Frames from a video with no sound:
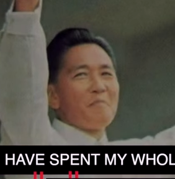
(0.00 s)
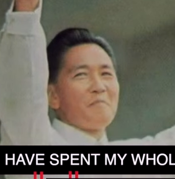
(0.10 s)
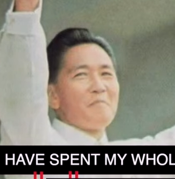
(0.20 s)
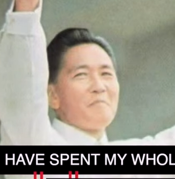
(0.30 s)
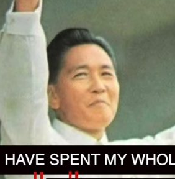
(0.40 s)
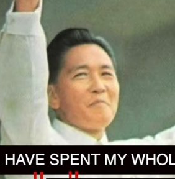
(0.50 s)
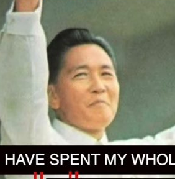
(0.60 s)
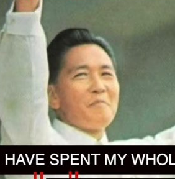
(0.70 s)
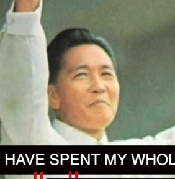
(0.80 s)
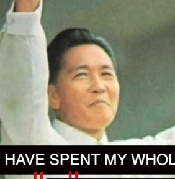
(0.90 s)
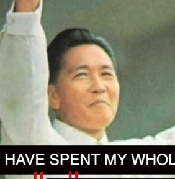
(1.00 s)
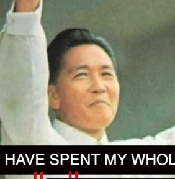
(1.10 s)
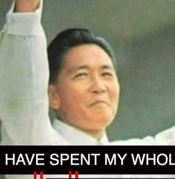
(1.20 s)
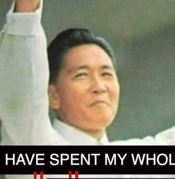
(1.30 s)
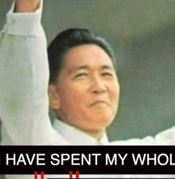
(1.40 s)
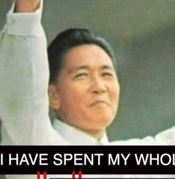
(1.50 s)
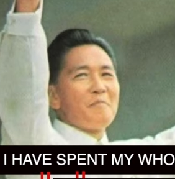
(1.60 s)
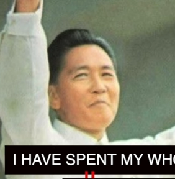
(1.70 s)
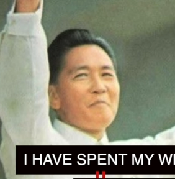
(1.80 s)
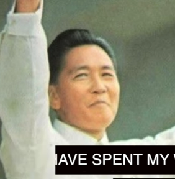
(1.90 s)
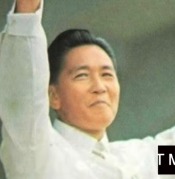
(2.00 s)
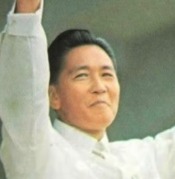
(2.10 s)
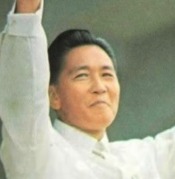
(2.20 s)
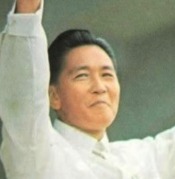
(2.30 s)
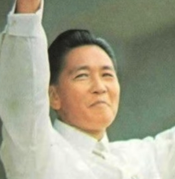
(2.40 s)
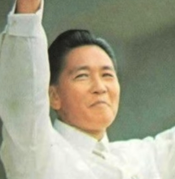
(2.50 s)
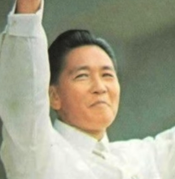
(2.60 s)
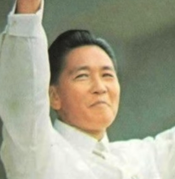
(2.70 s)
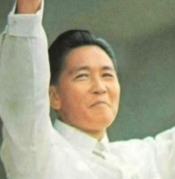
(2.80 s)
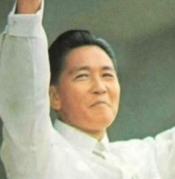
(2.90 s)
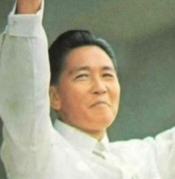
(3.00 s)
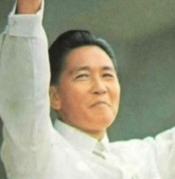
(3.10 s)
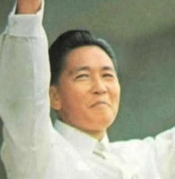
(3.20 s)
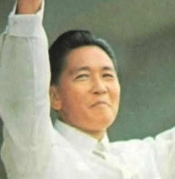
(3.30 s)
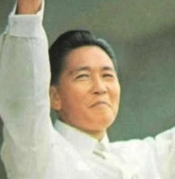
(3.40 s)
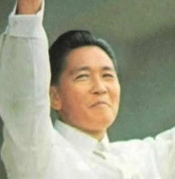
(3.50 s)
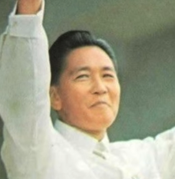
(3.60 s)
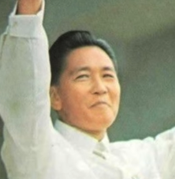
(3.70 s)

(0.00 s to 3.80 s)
[no speech]